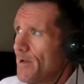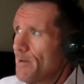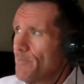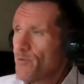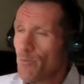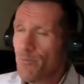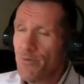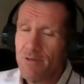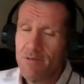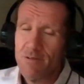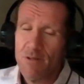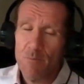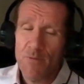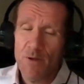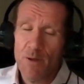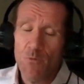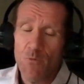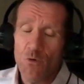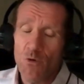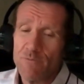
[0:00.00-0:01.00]
Probably a
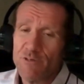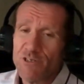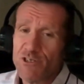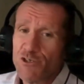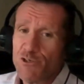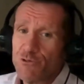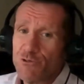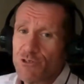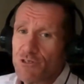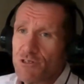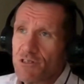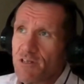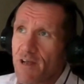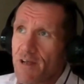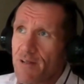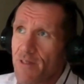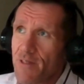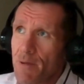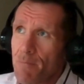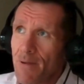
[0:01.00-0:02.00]
bit more on the tutors.
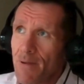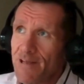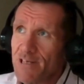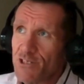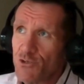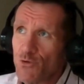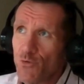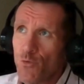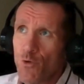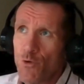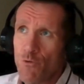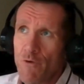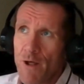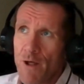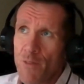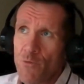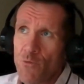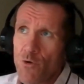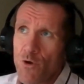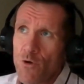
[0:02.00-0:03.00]
They're based all
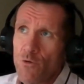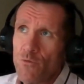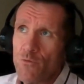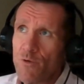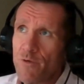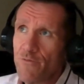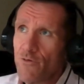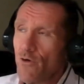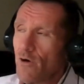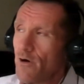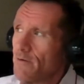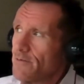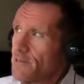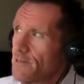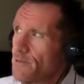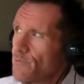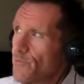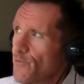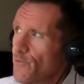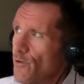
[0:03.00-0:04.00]
around the world. We've got
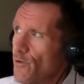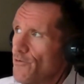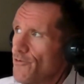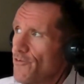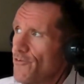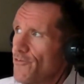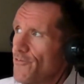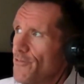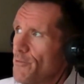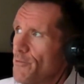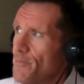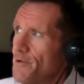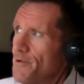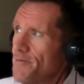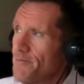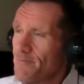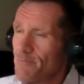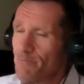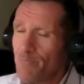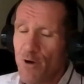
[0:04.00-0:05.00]
them
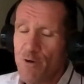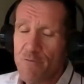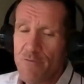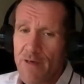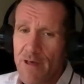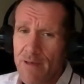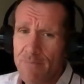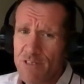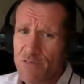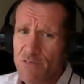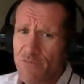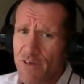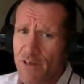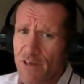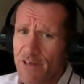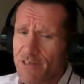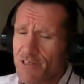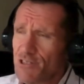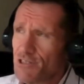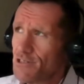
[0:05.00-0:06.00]
in both
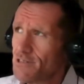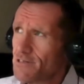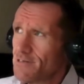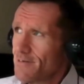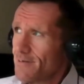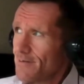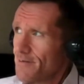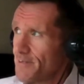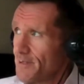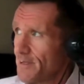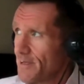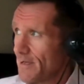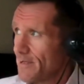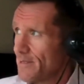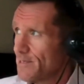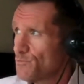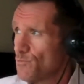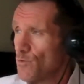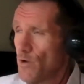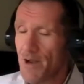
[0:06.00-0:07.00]
hemispheres. I think
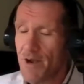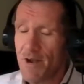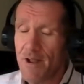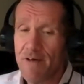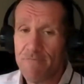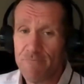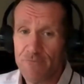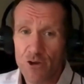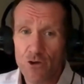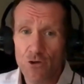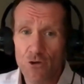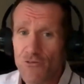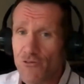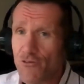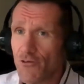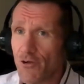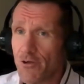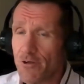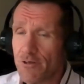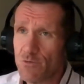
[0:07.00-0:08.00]
there's one in every
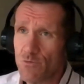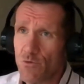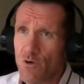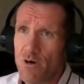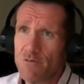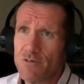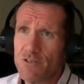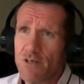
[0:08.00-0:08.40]
continent as well.